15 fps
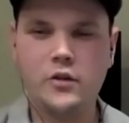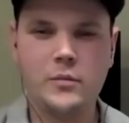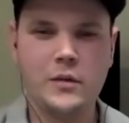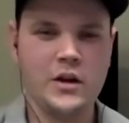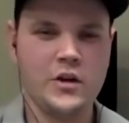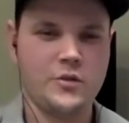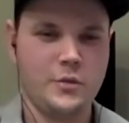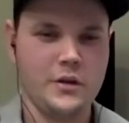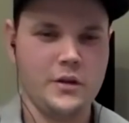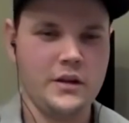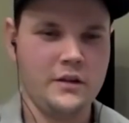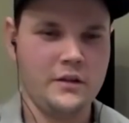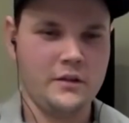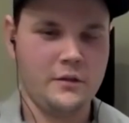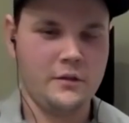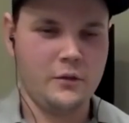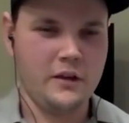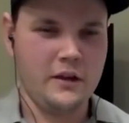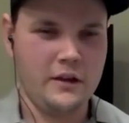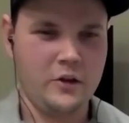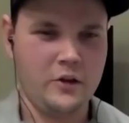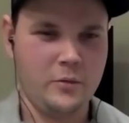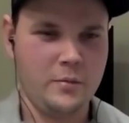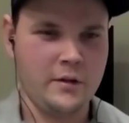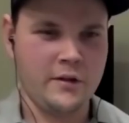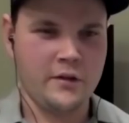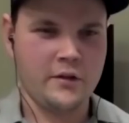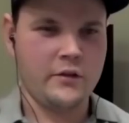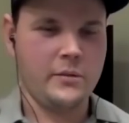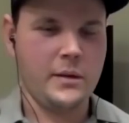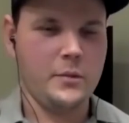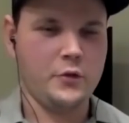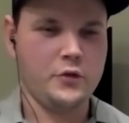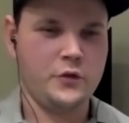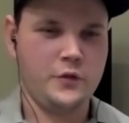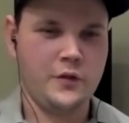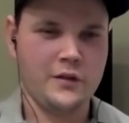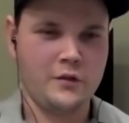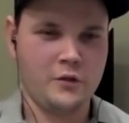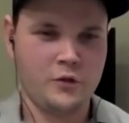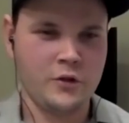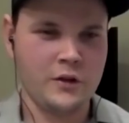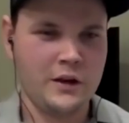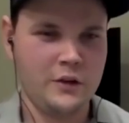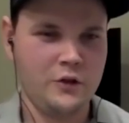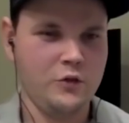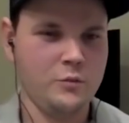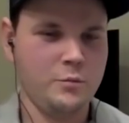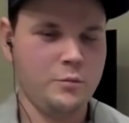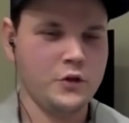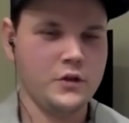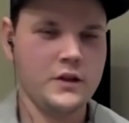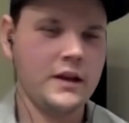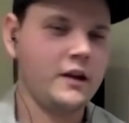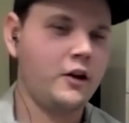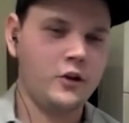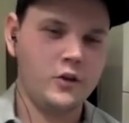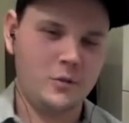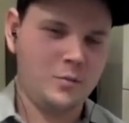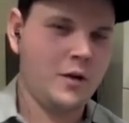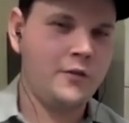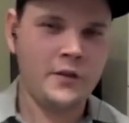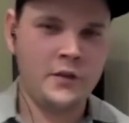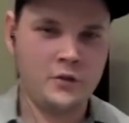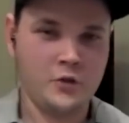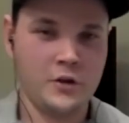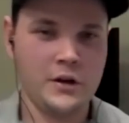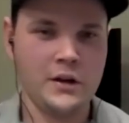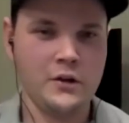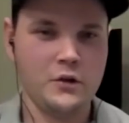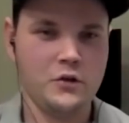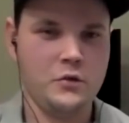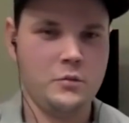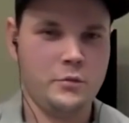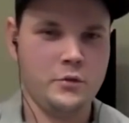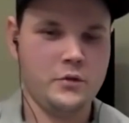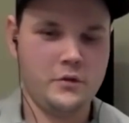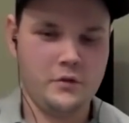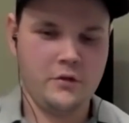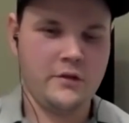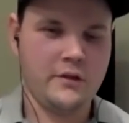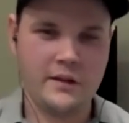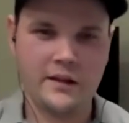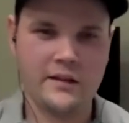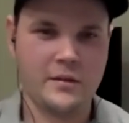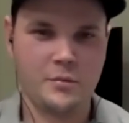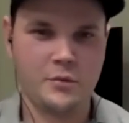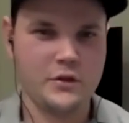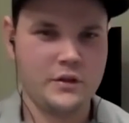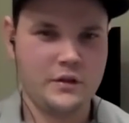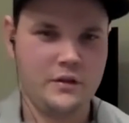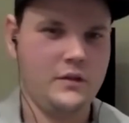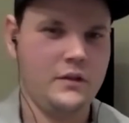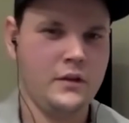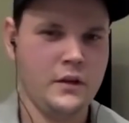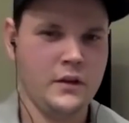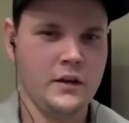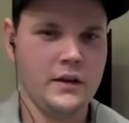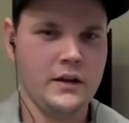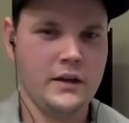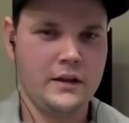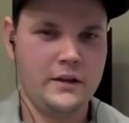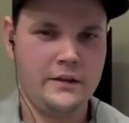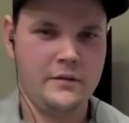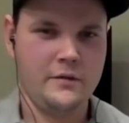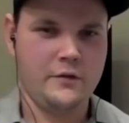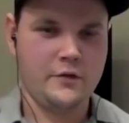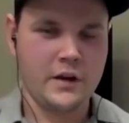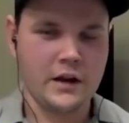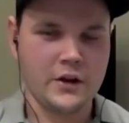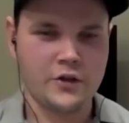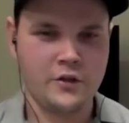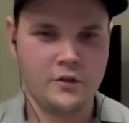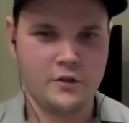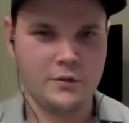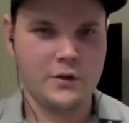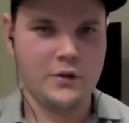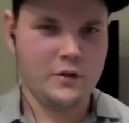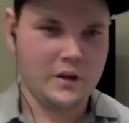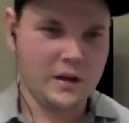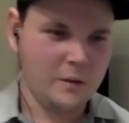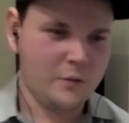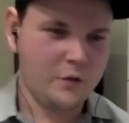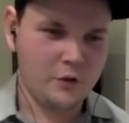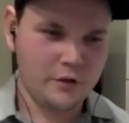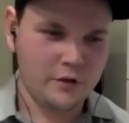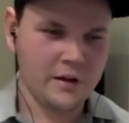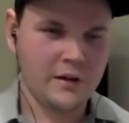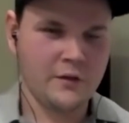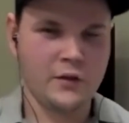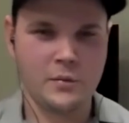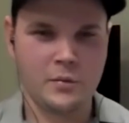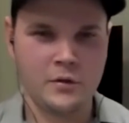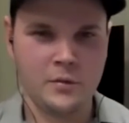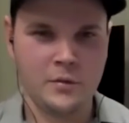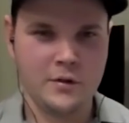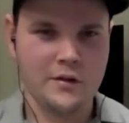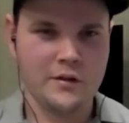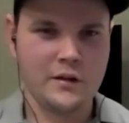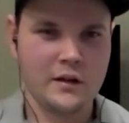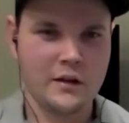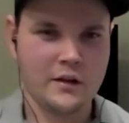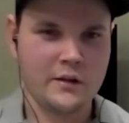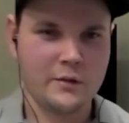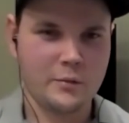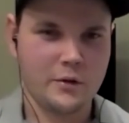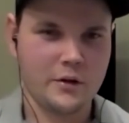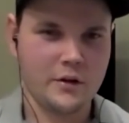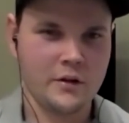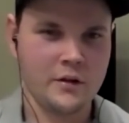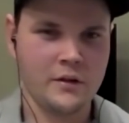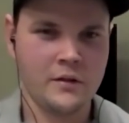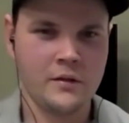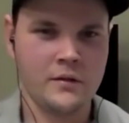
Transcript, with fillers: How do you manage money in your business to be able to invest in your trading? Do you put like all the profit in trading, or do you put do you like separate in in fractions what you keep for yourself, what you put in the business? How does that work?